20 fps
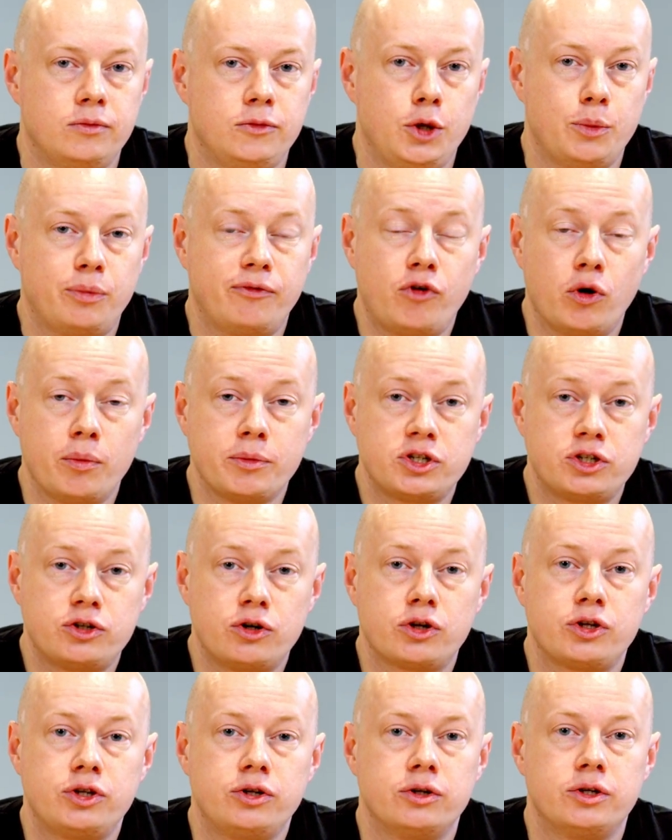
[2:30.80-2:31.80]
You perform a
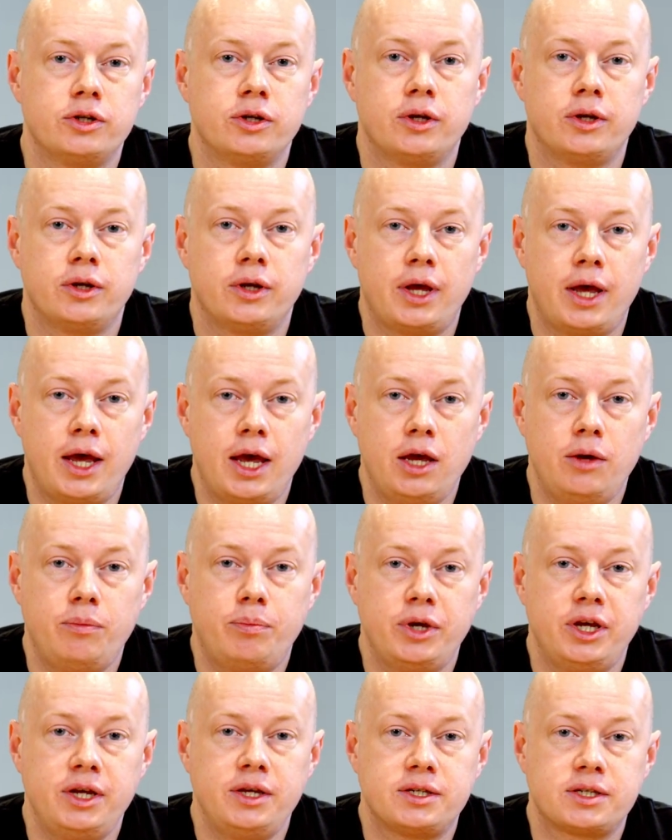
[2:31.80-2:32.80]
structured A,
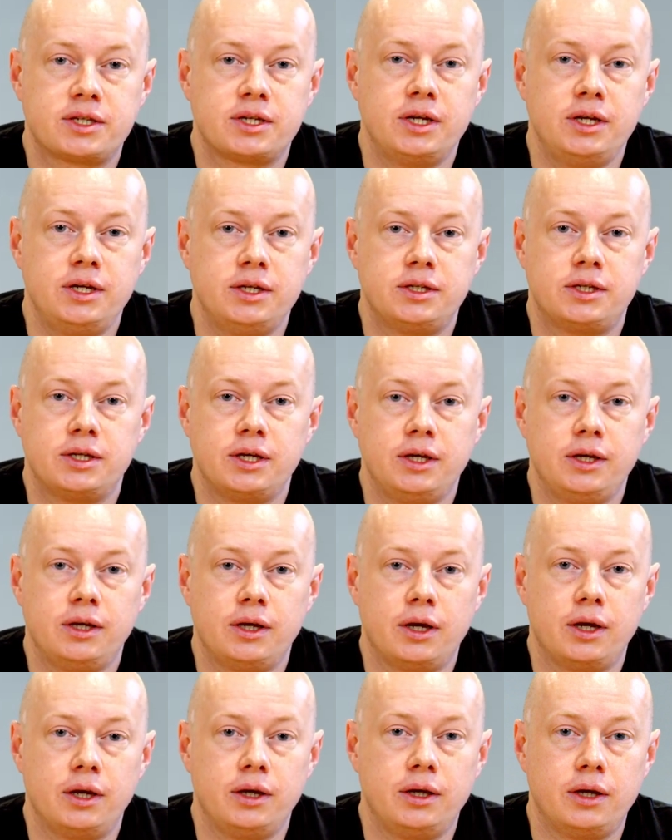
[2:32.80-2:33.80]
B, C,
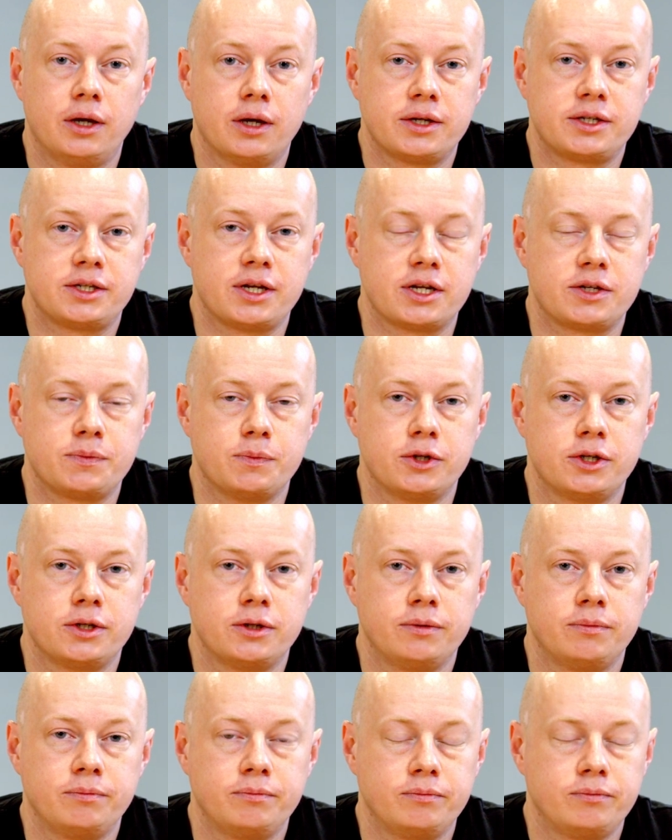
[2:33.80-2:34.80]
D, E
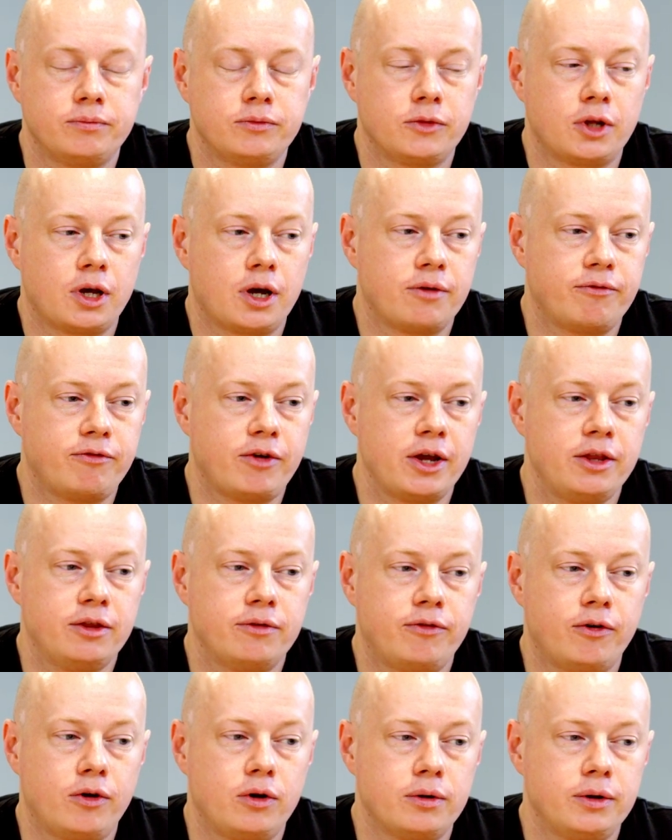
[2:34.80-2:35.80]
assessment and find
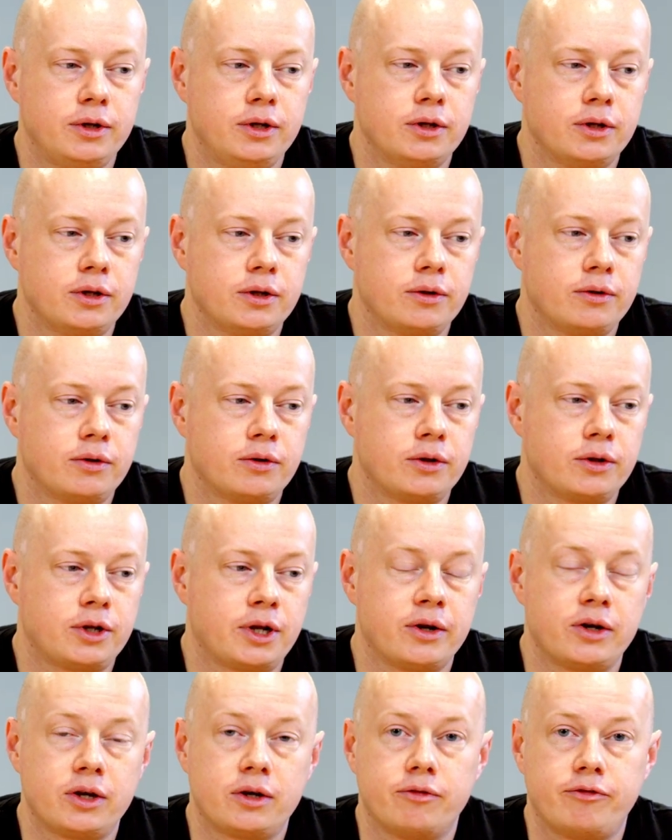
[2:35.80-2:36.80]
the following
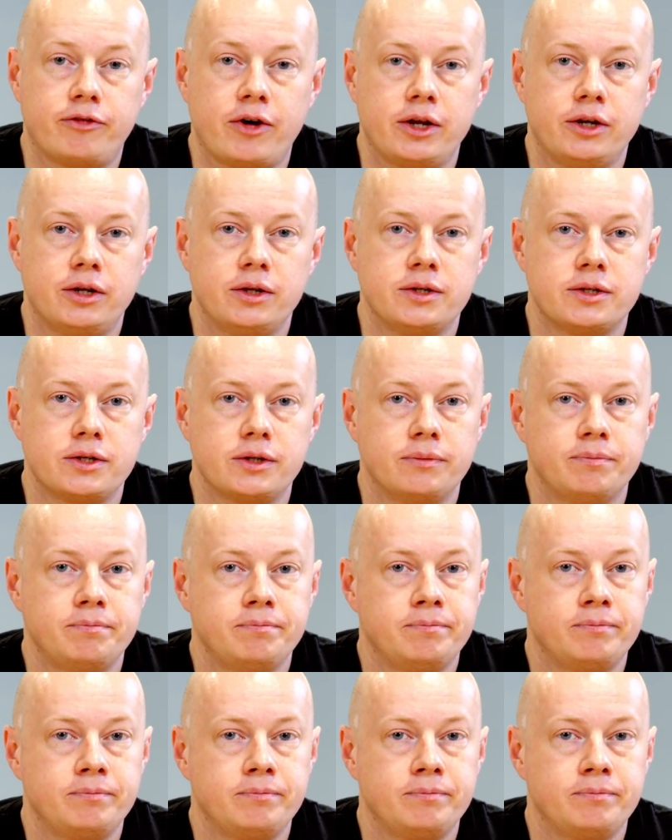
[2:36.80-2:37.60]
clinical findings.